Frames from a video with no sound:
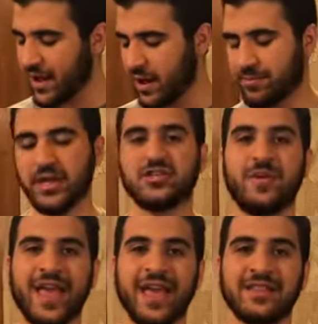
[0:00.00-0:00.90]
a place on
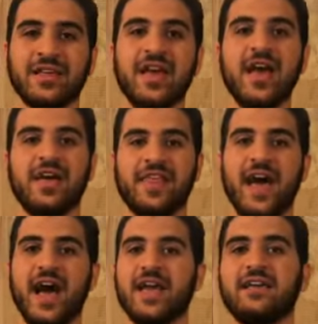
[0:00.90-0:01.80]
my hand
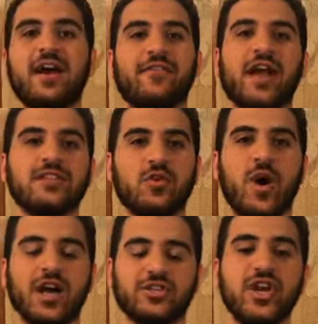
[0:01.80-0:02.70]
that I forgot to
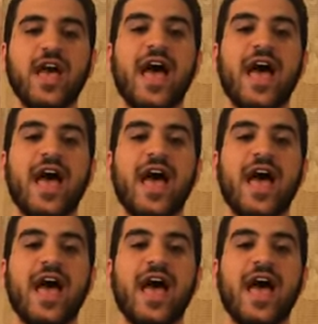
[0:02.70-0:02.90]
wash.